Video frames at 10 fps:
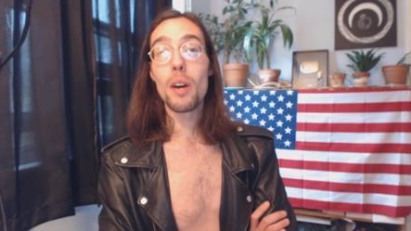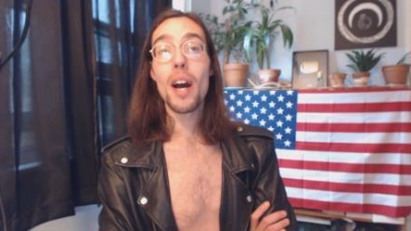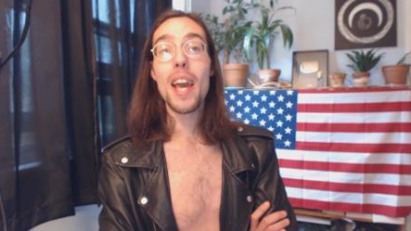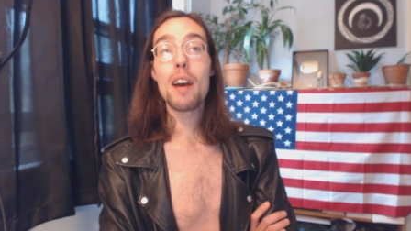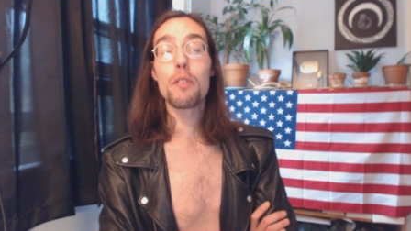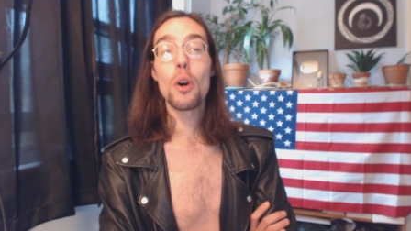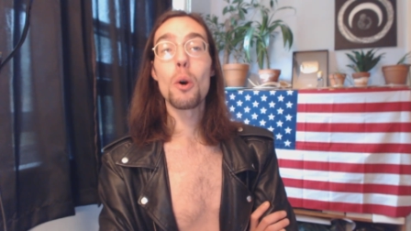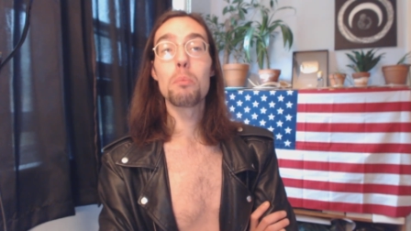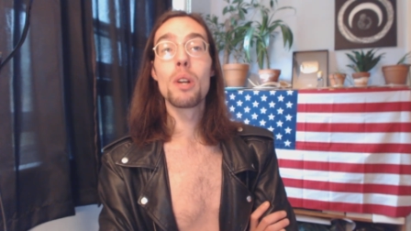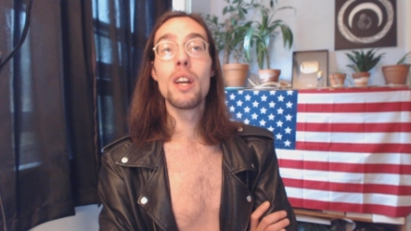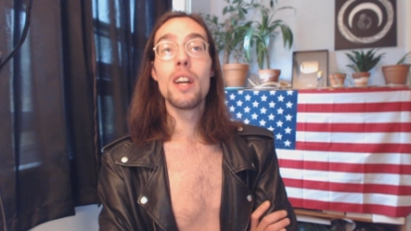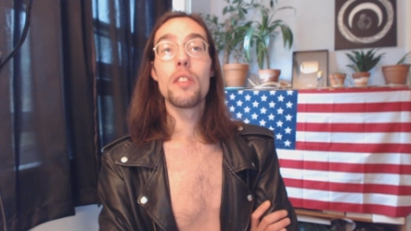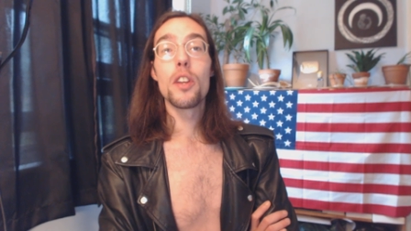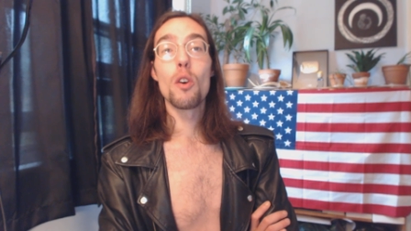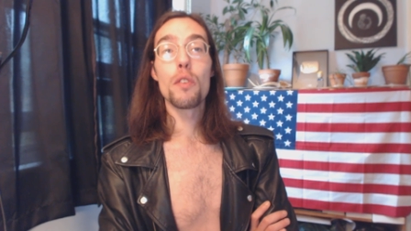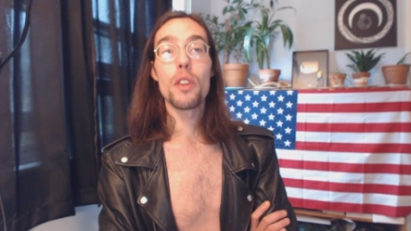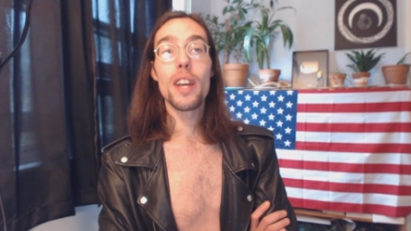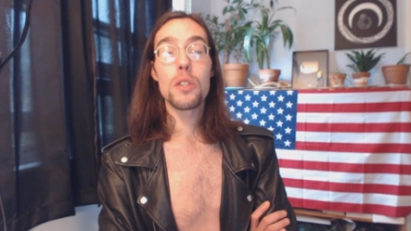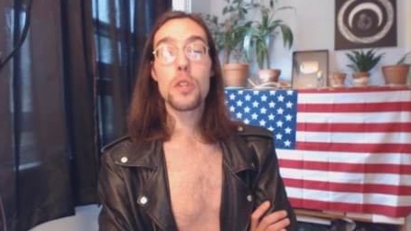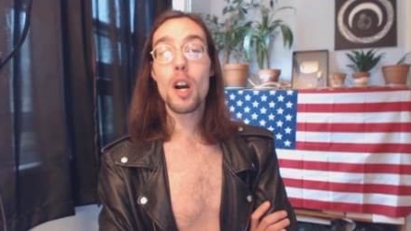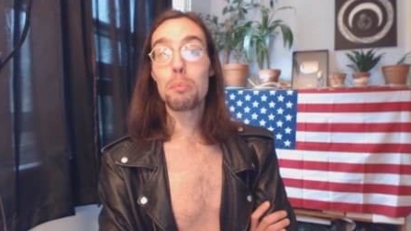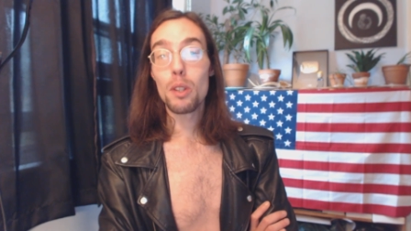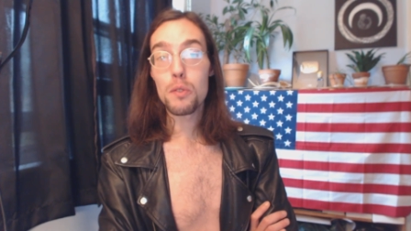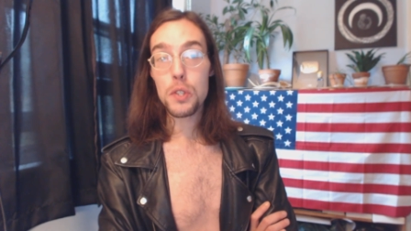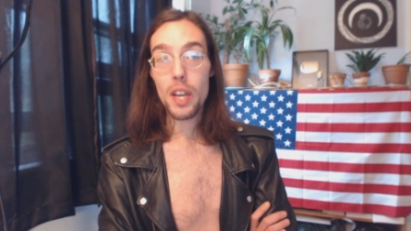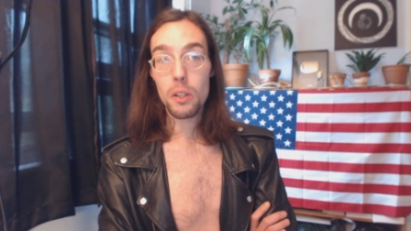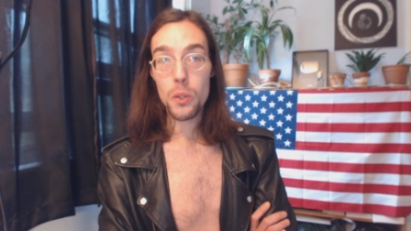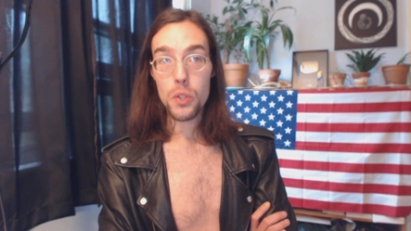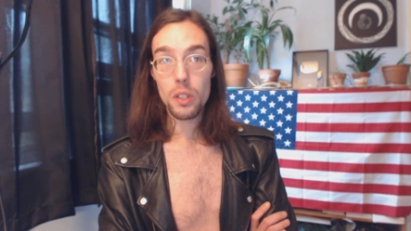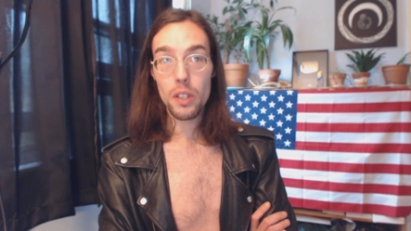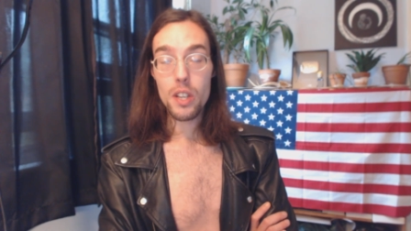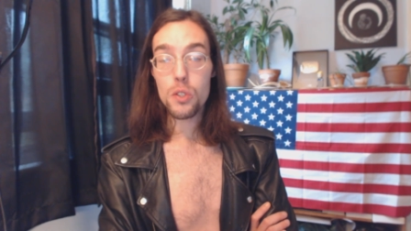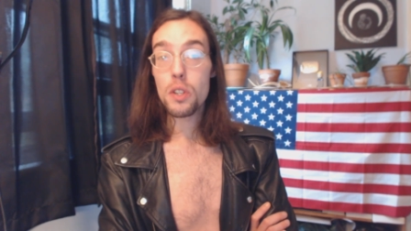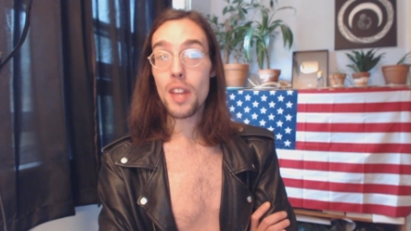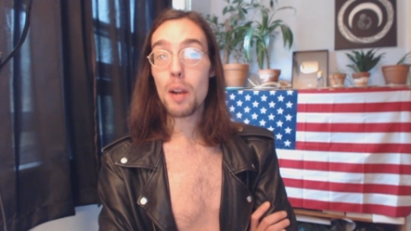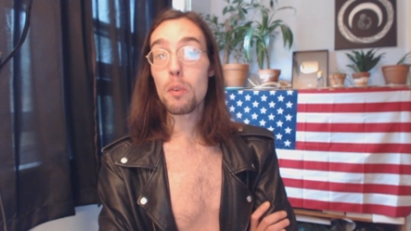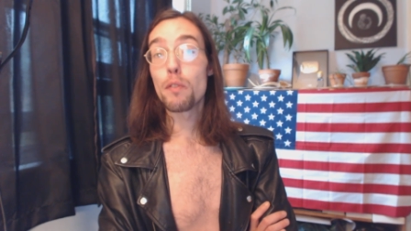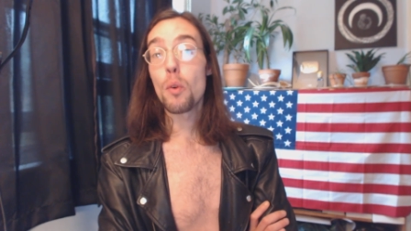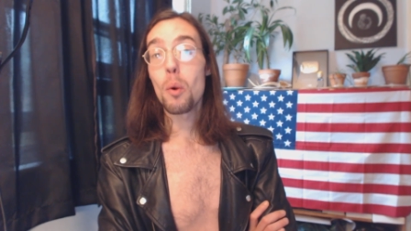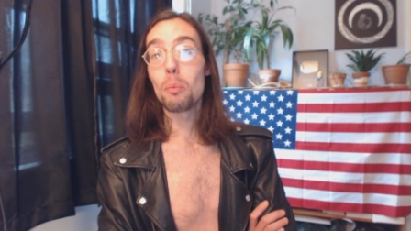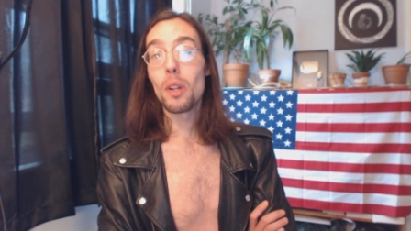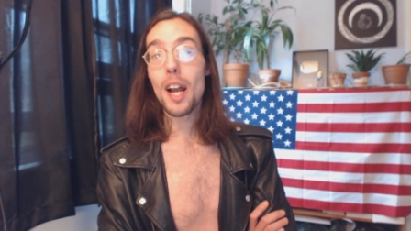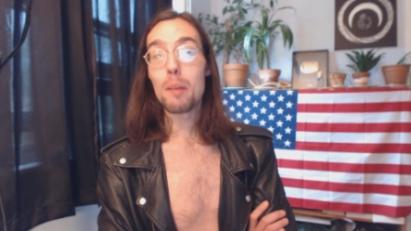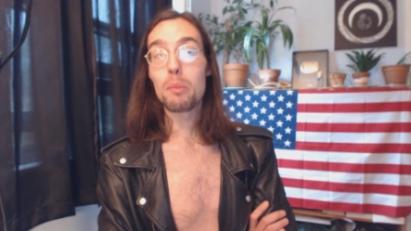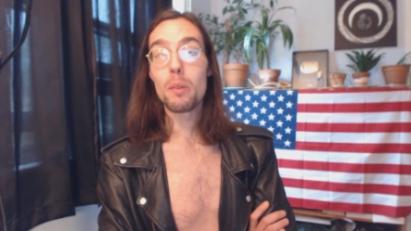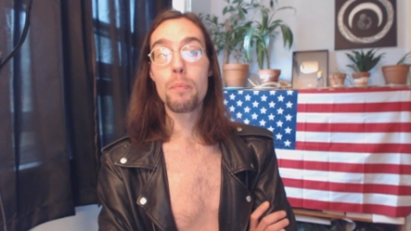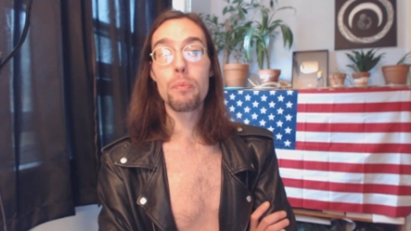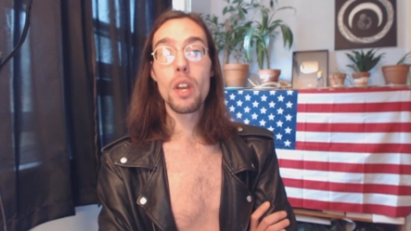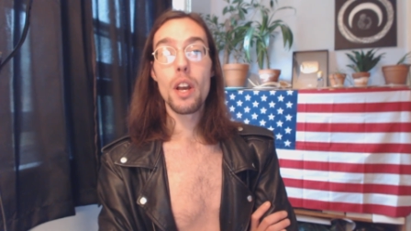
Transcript: Now, I have hope that over the next couple of cycles, at least, that reform will happen.